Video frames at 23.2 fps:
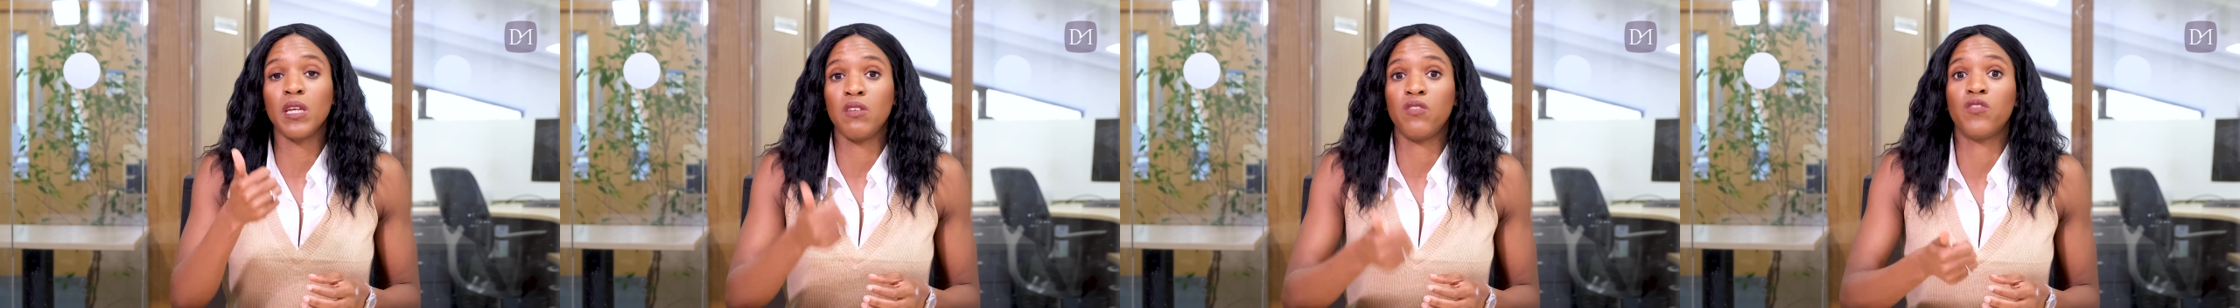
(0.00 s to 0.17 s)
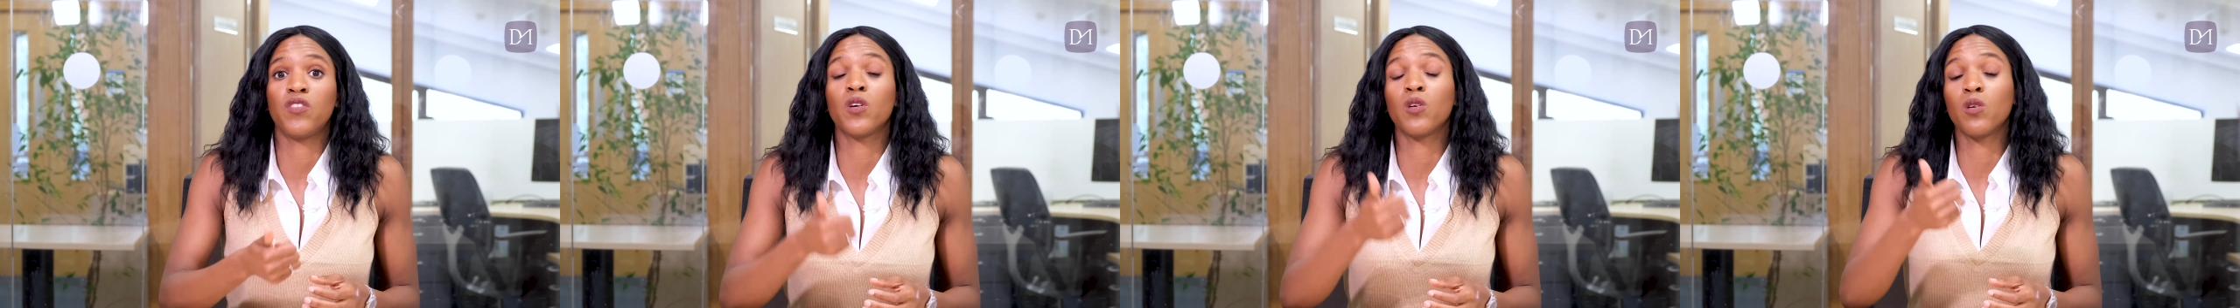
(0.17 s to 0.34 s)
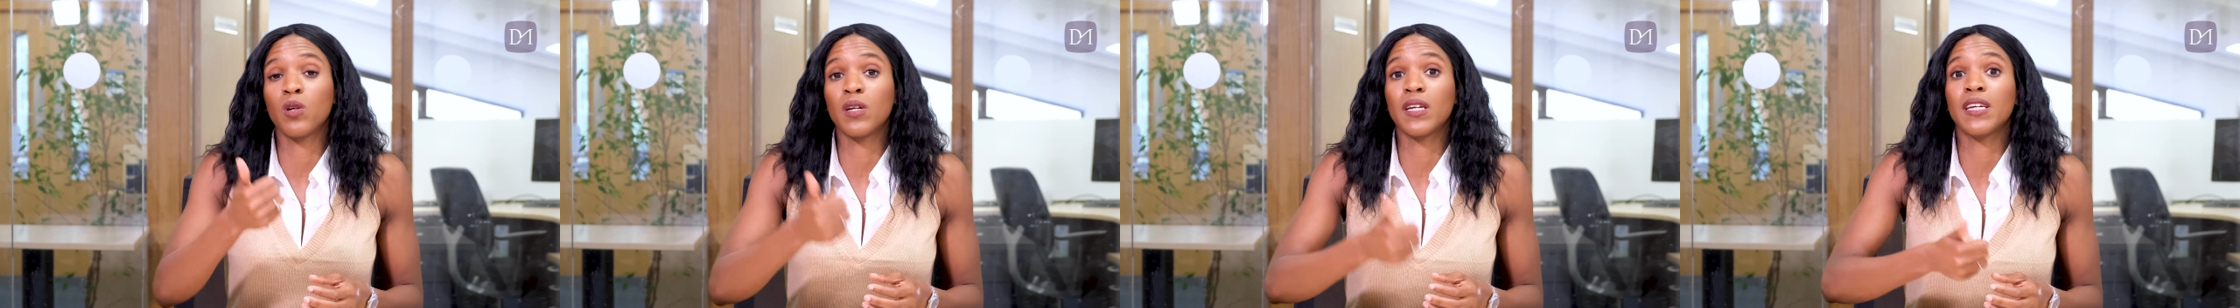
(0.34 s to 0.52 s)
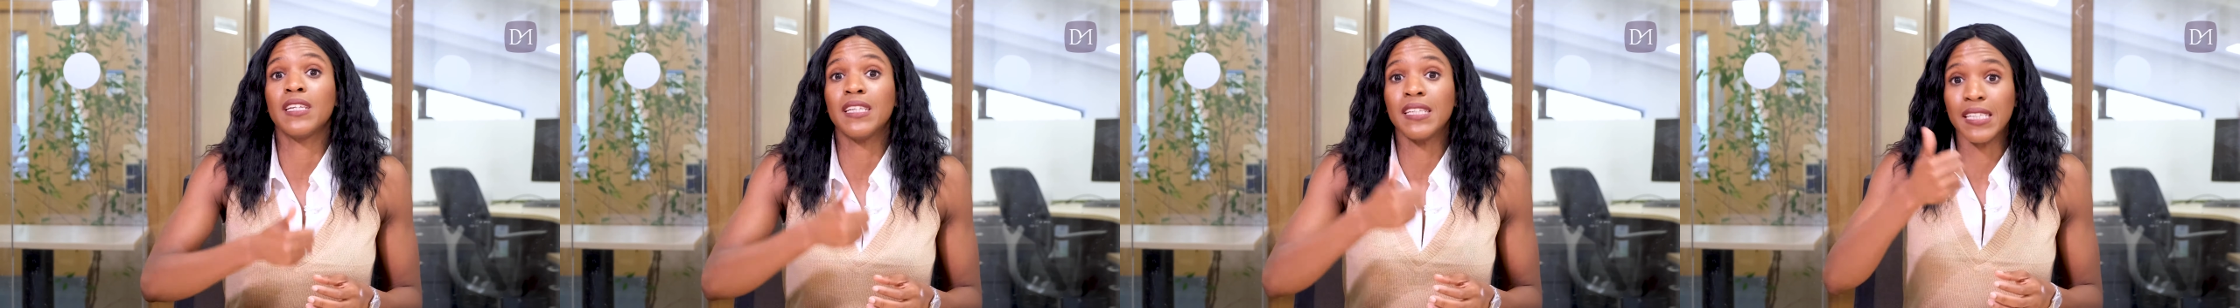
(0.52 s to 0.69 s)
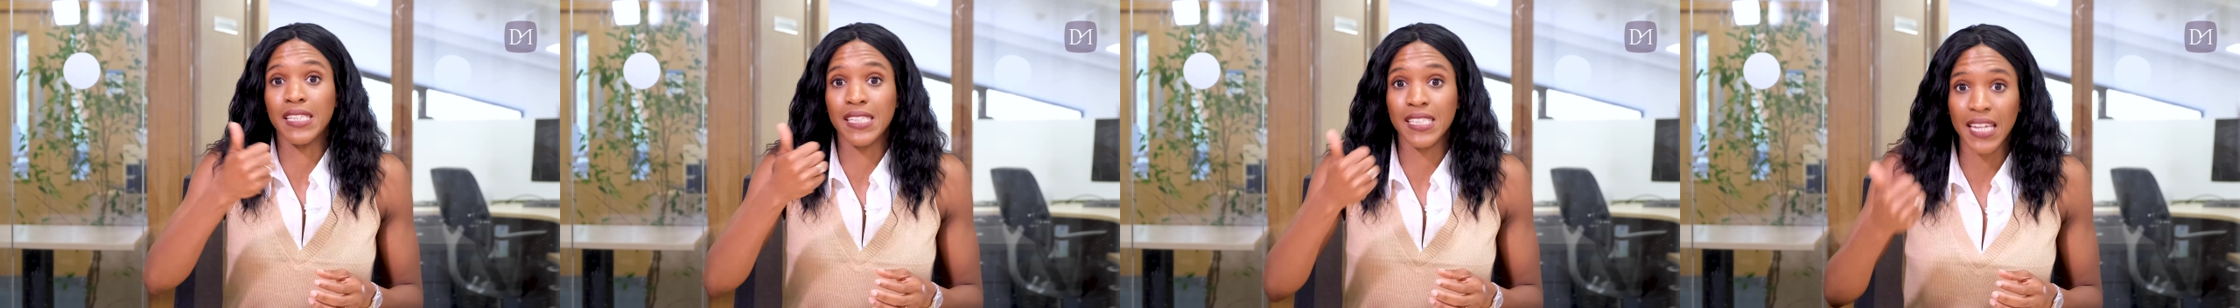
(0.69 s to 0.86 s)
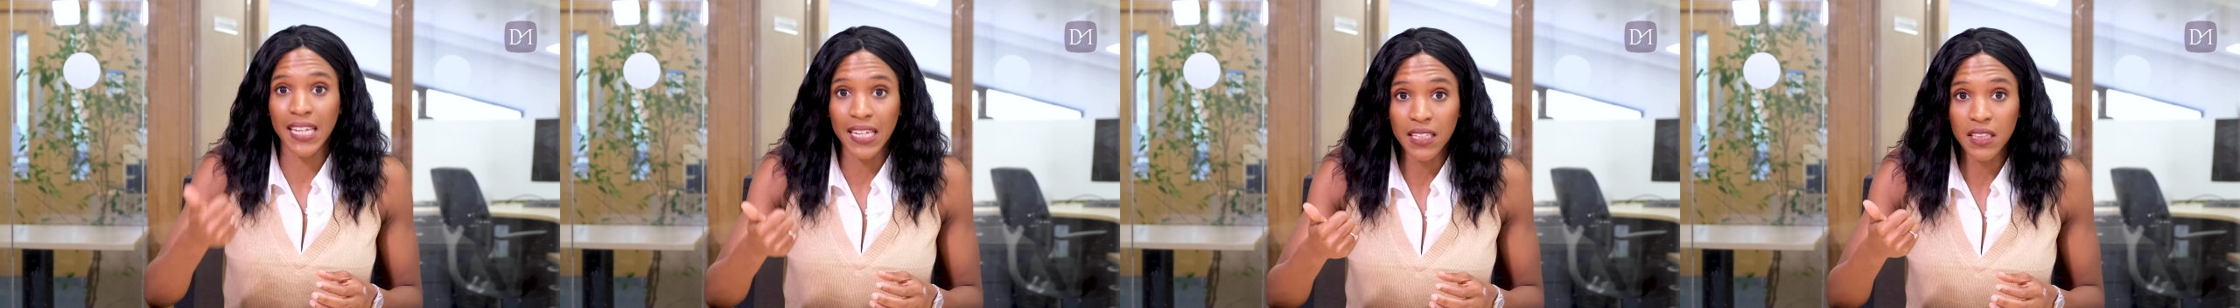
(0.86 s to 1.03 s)
if you're looking at
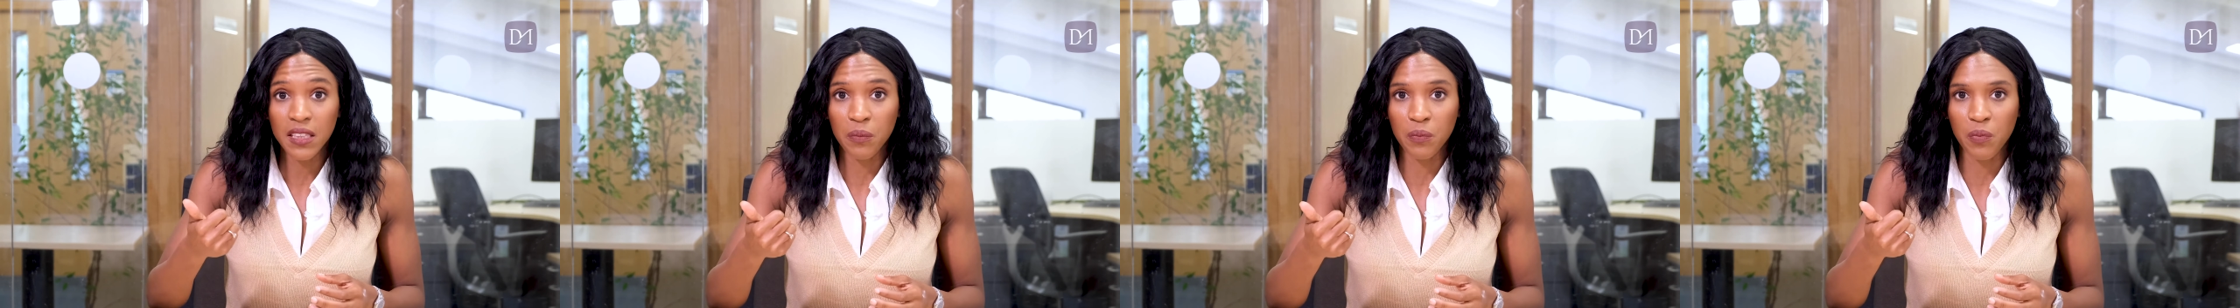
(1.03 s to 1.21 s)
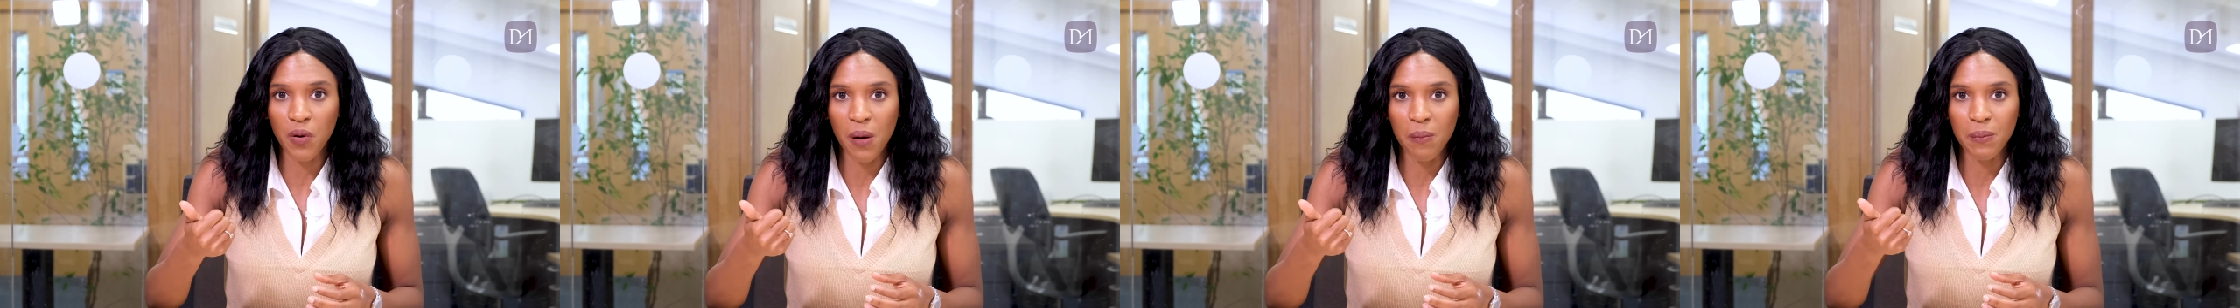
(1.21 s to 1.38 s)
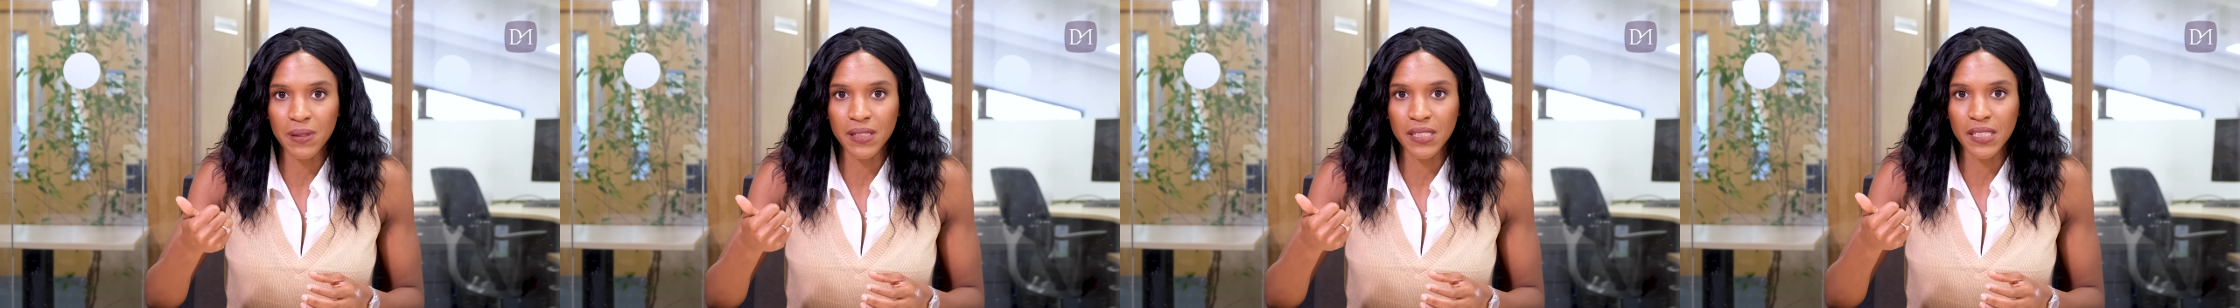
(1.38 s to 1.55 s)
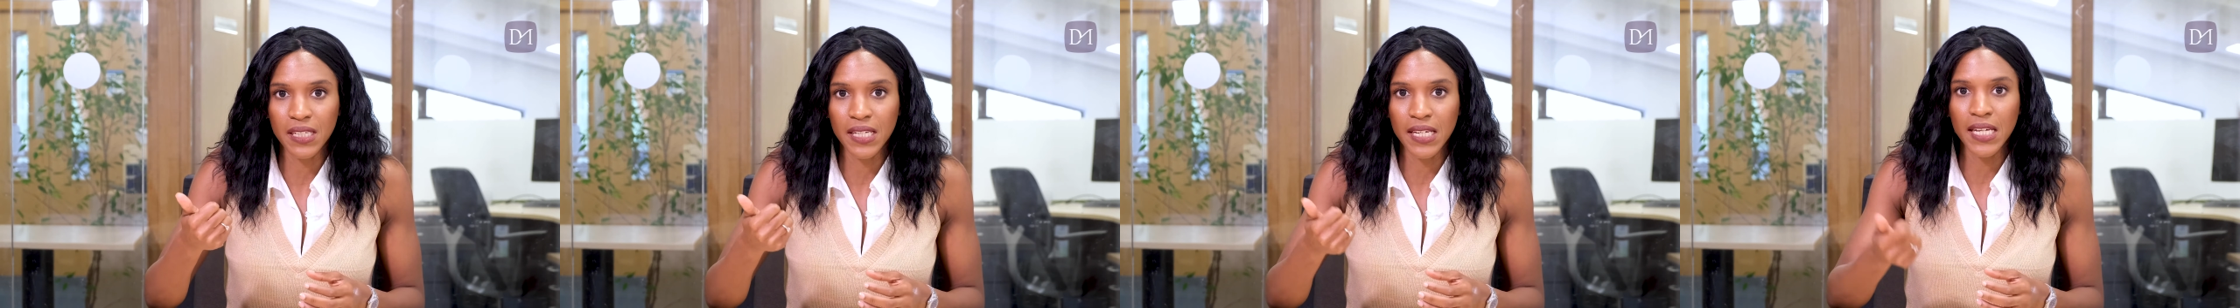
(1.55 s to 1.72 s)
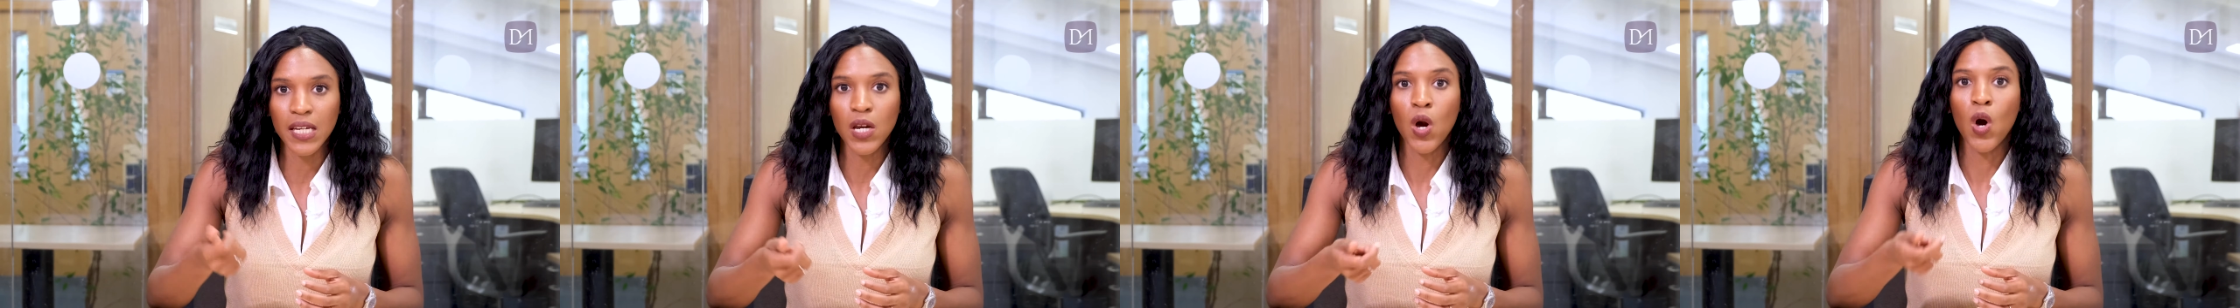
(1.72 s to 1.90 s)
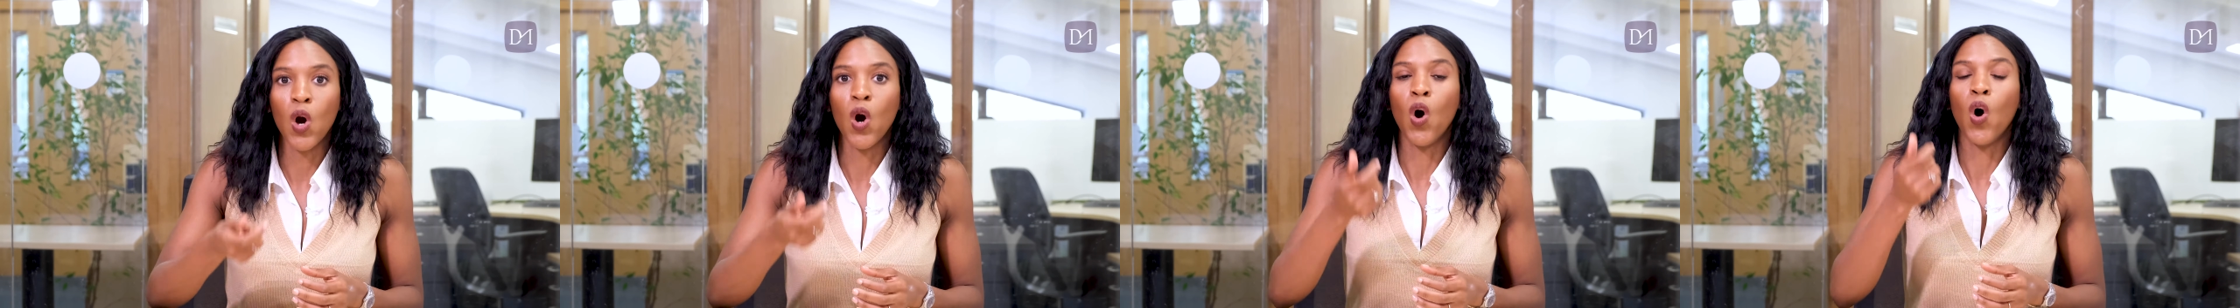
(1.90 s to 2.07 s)
selling the property,